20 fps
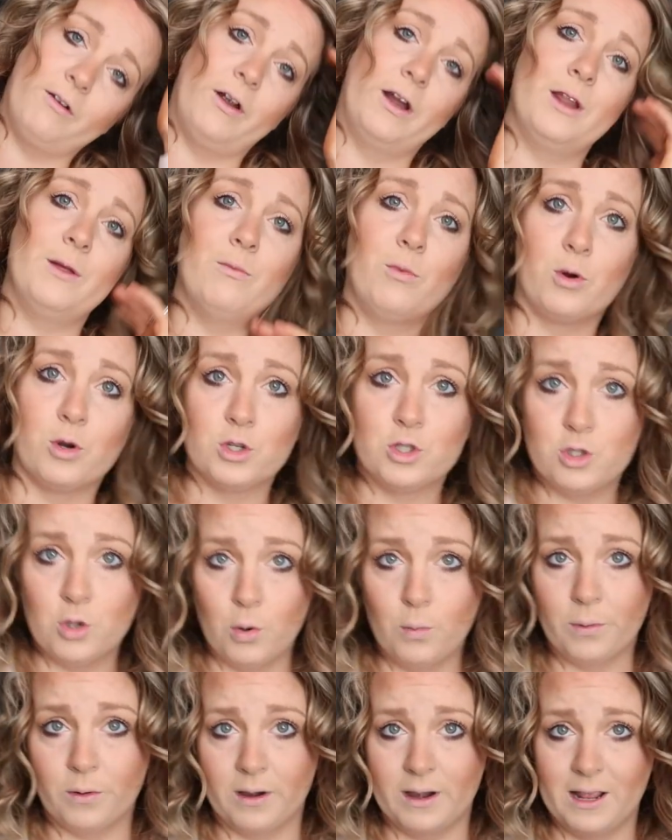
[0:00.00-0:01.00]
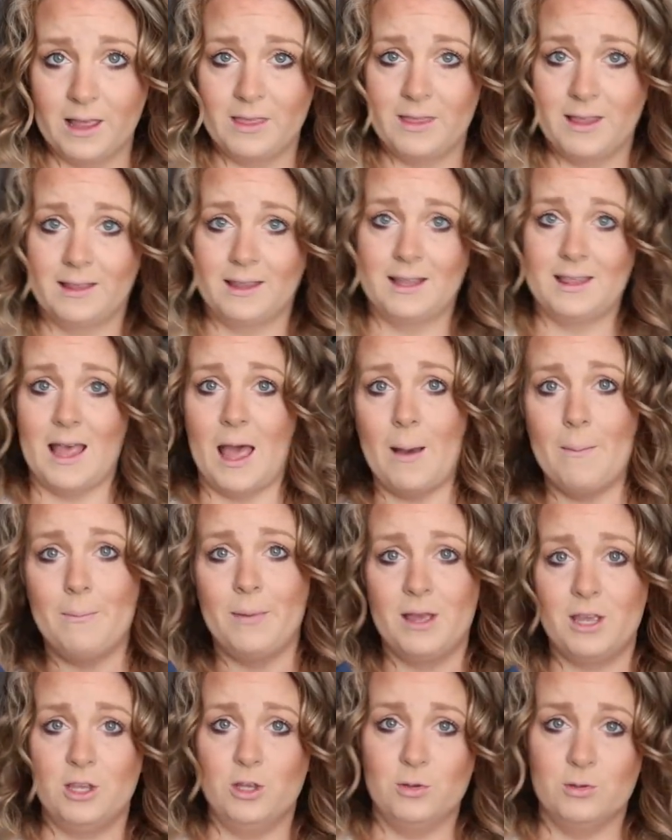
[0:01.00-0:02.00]
or any more soap or anything like that by
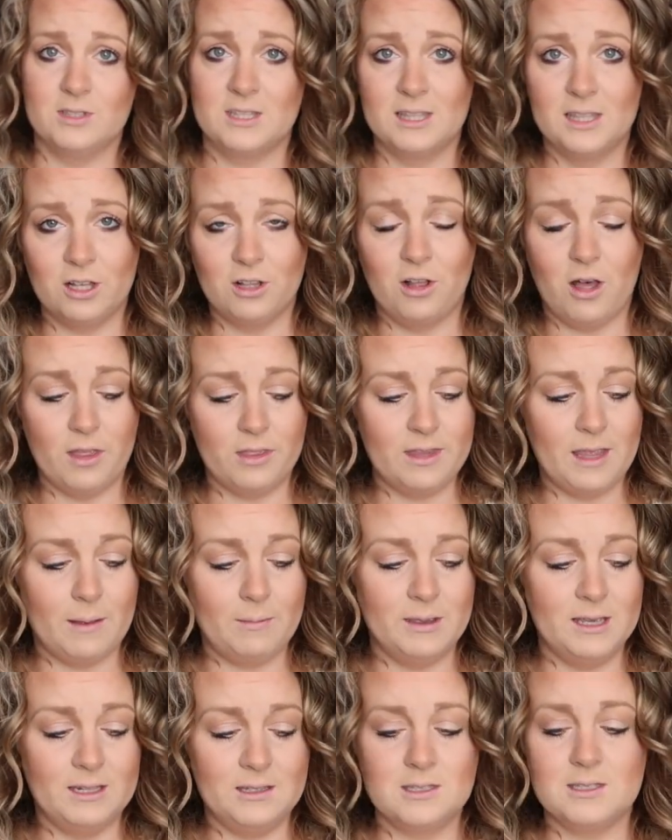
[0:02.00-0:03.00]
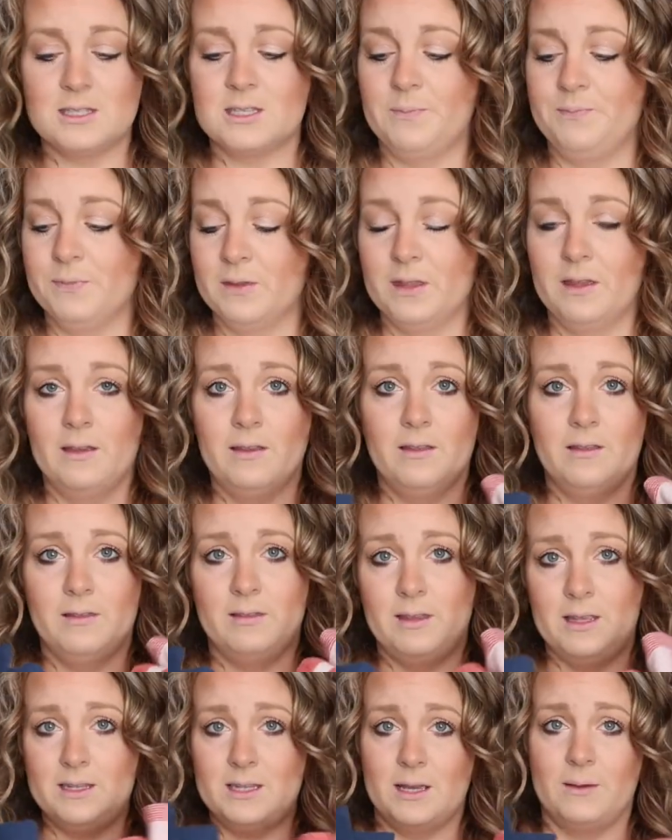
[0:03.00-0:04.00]
using the cloth napkins.
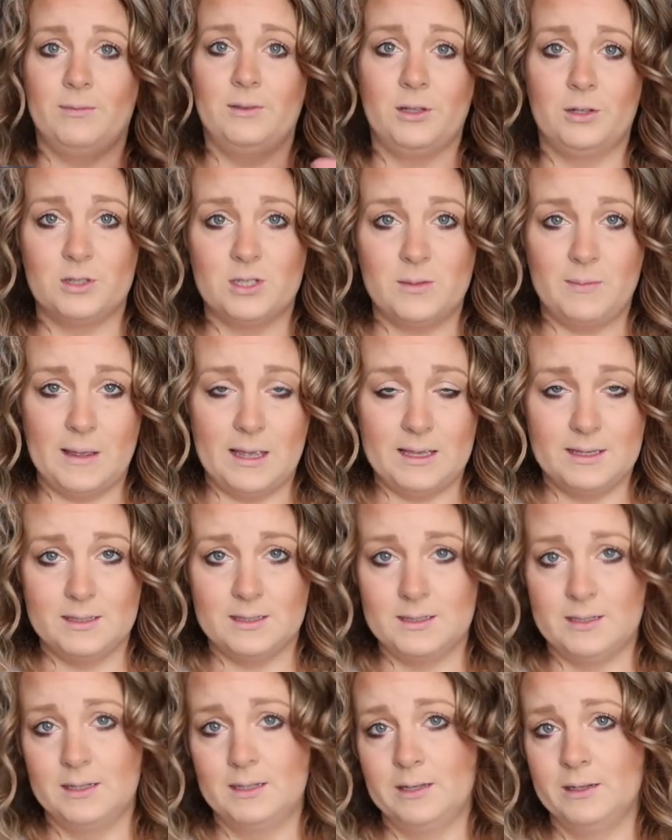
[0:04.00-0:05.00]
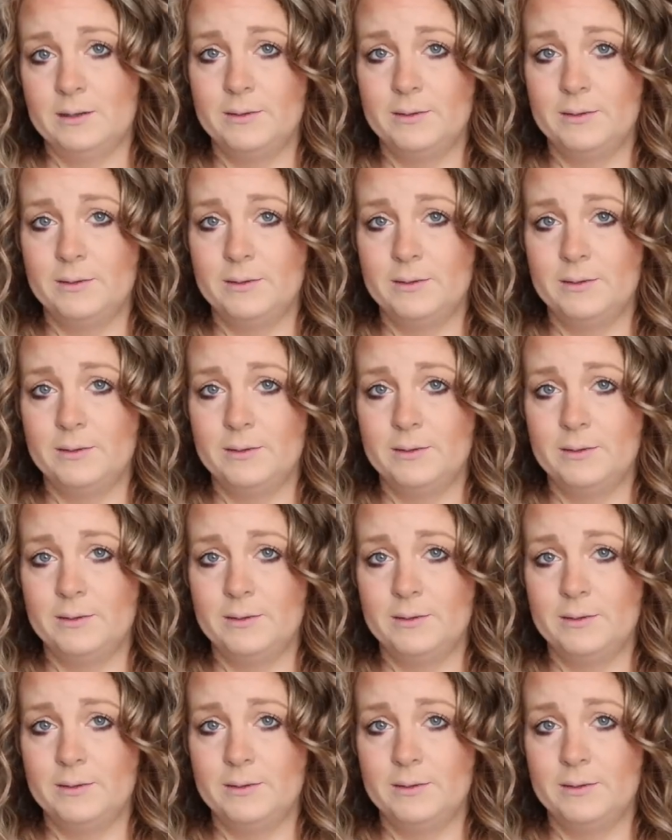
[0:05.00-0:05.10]
They take up little space.